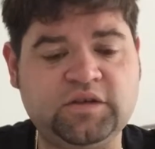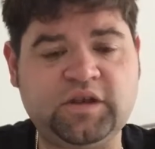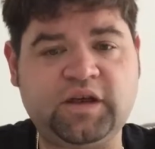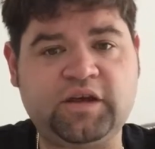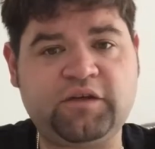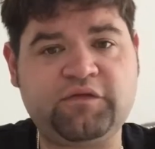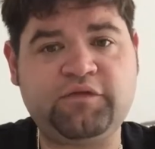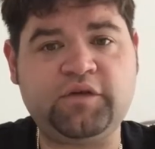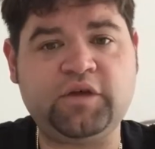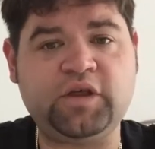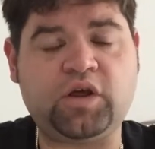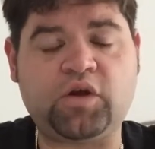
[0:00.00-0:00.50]

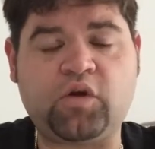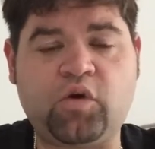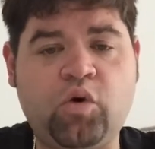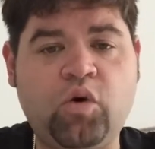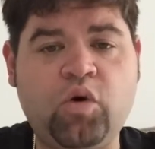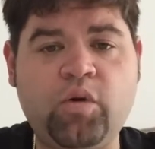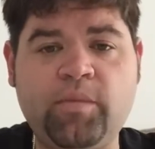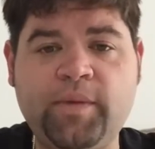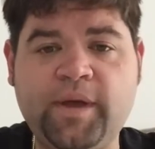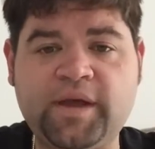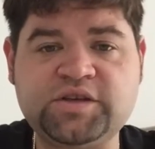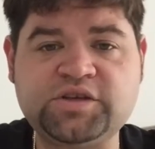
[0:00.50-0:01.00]
like fill out a
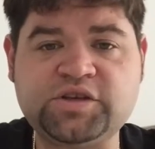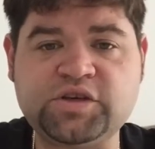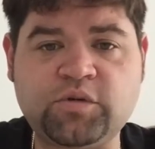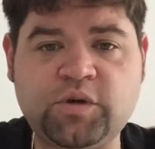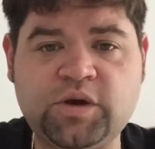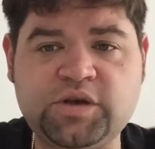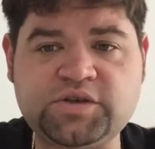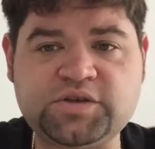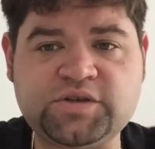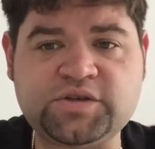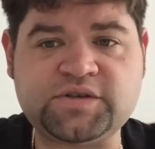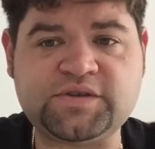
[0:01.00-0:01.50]
whole bunch of
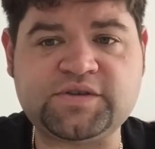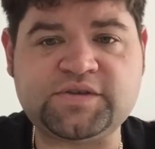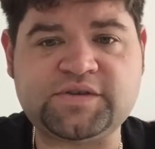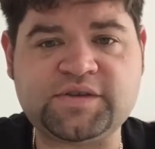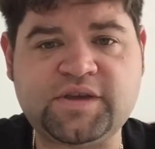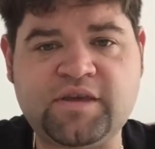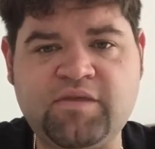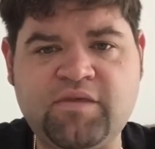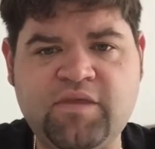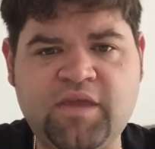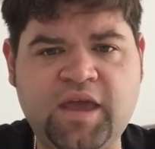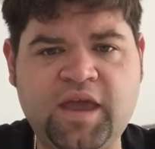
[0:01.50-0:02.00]
questions
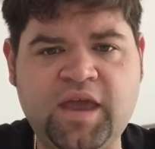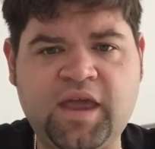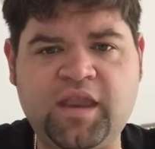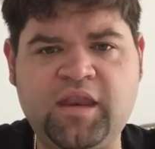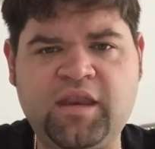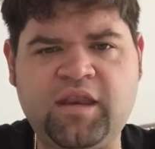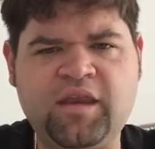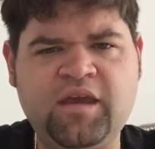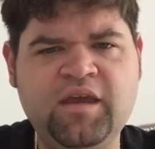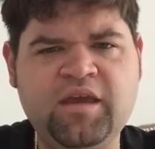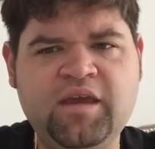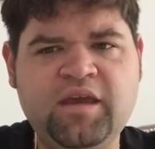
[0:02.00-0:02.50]
and
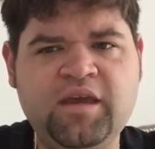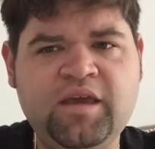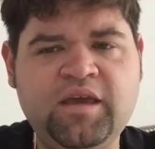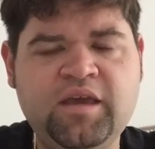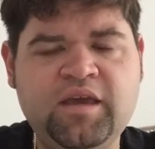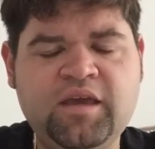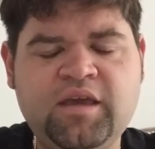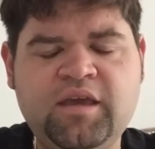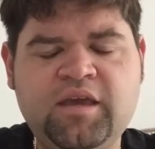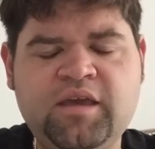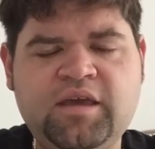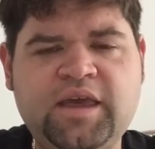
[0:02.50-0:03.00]
then
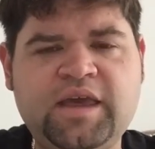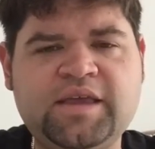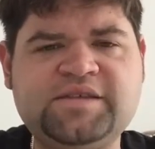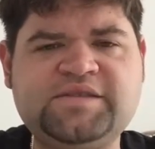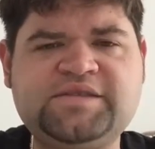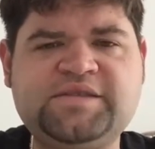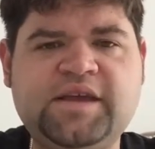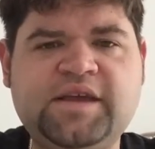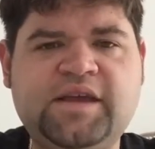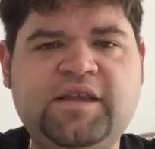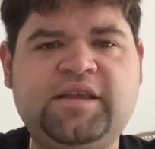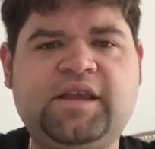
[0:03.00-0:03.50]
get
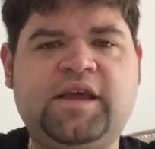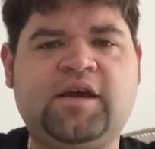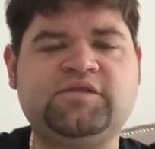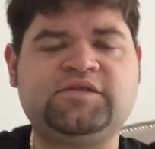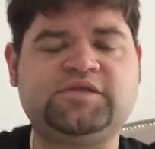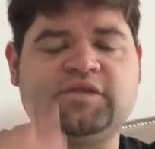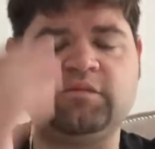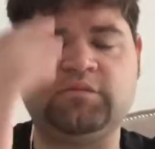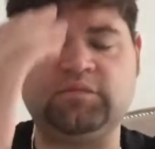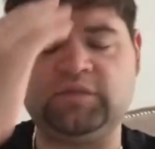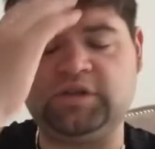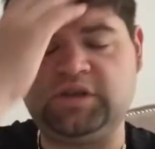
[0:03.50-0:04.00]
sent down
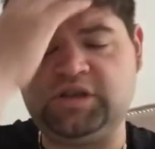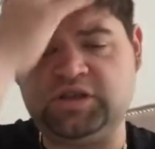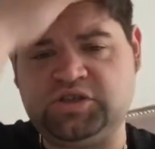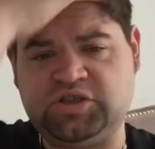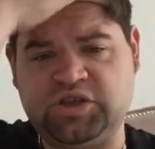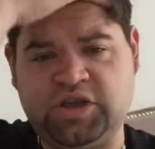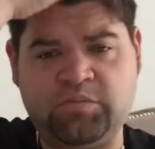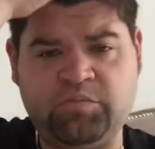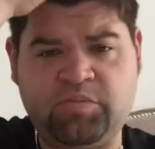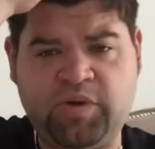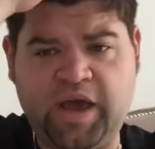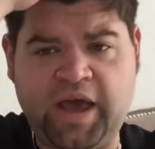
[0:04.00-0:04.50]
some lead
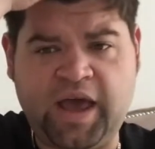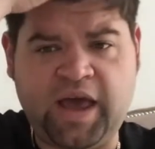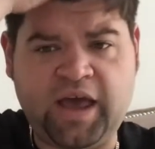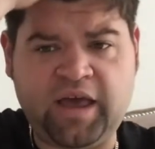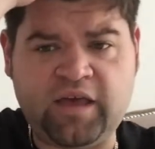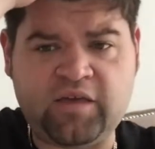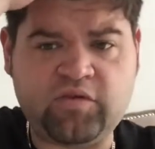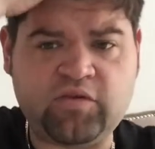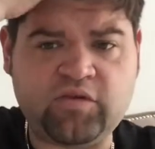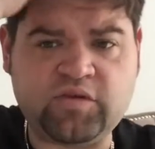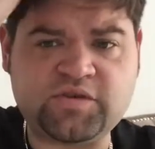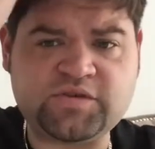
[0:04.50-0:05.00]
gen
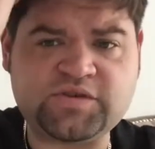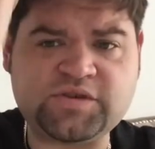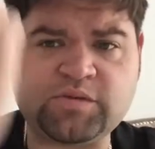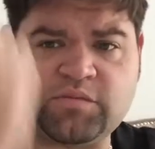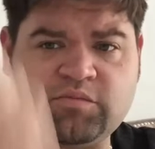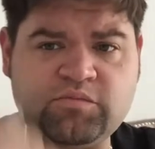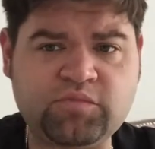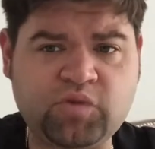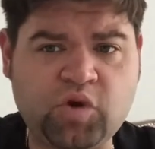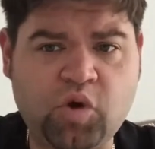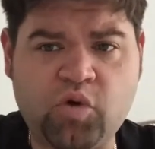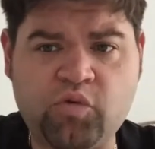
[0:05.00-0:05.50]
path or
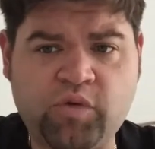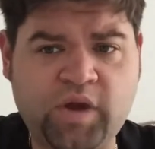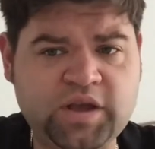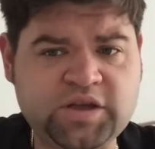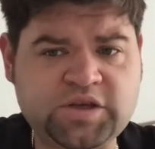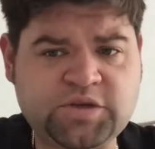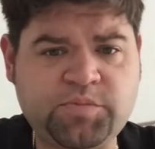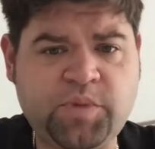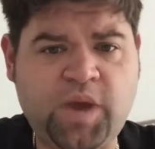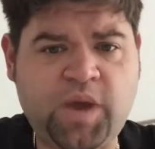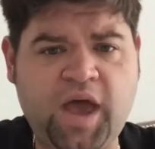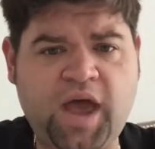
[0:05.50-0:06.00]
some
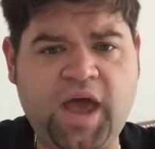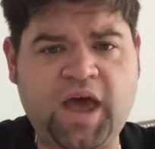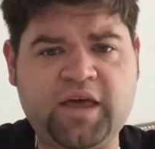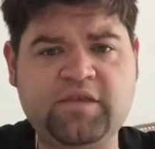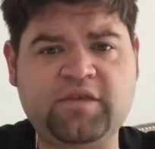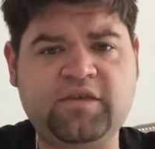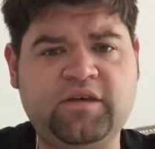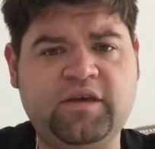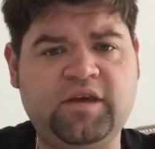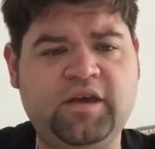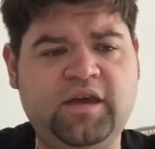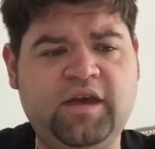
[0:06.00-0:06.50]
co-reg
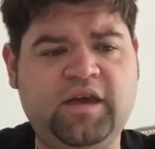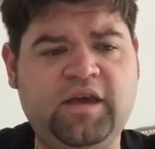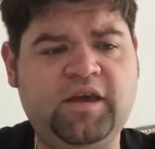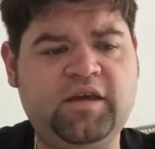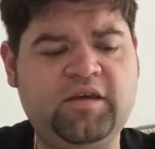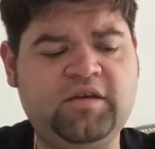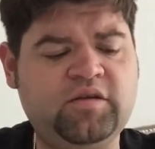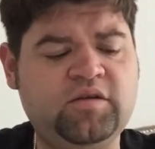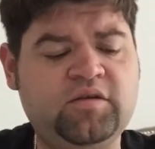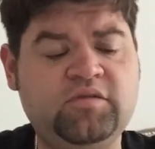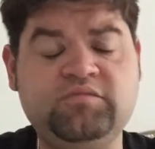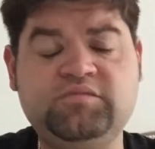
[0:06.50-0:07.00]
path
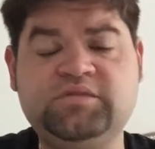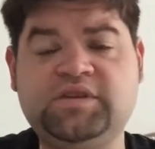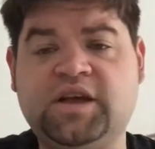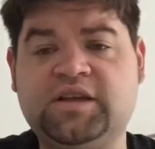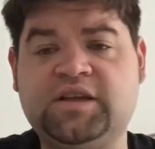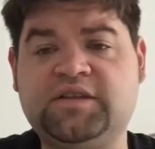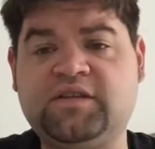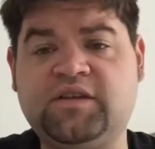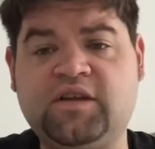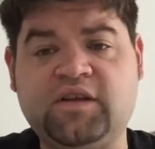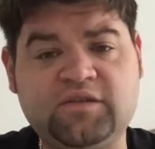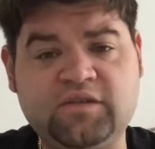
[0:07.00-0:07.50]
and da
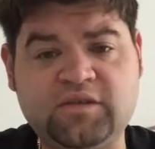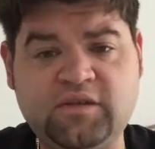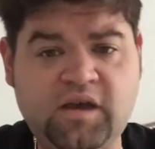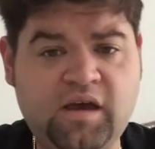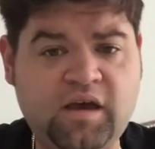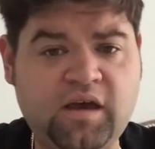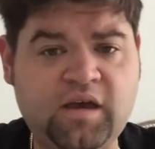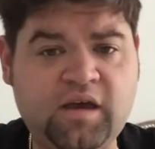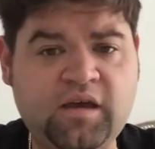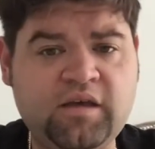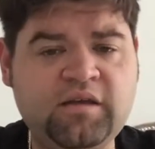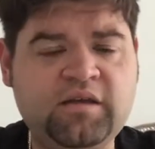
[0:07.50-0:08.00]
da da da
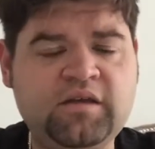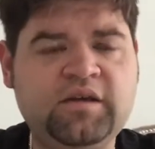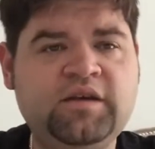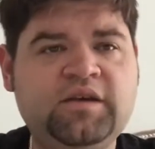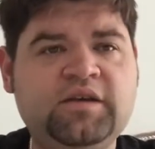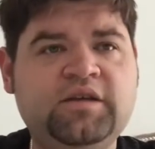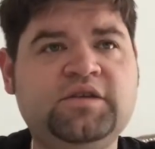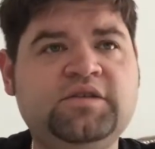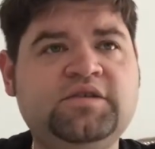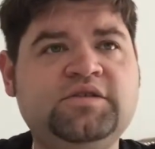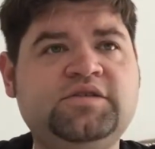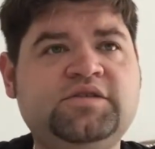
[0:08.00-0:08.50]
da.
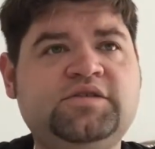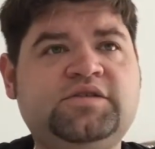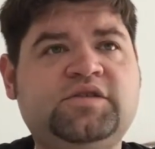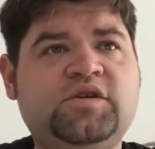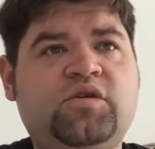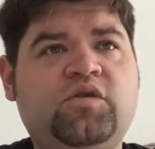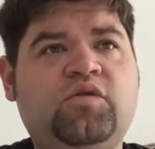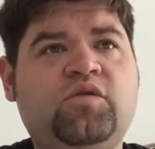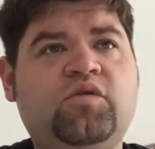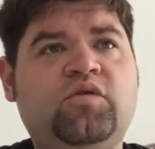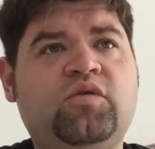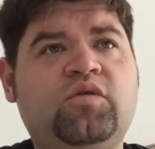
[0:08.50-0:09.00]

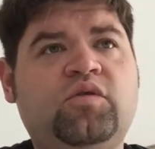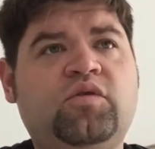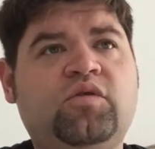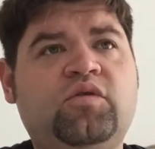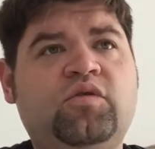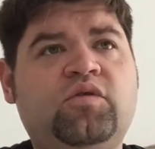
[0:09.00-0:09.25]
So.